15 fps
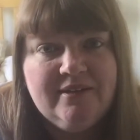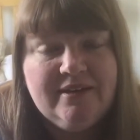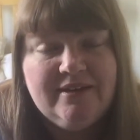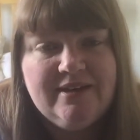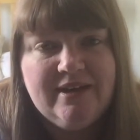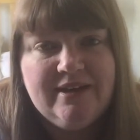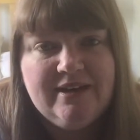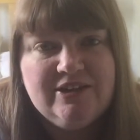in
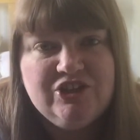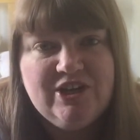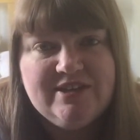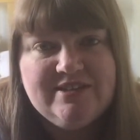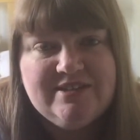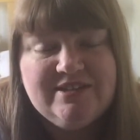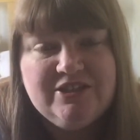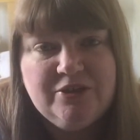the
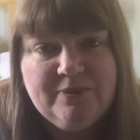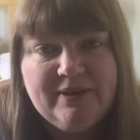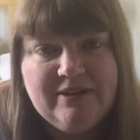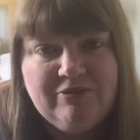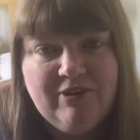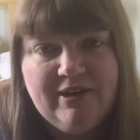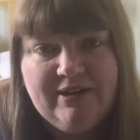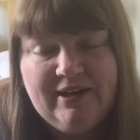NHS is
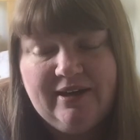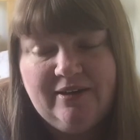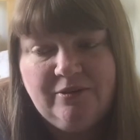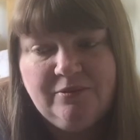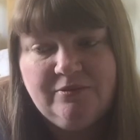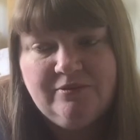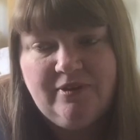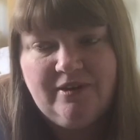doing right now,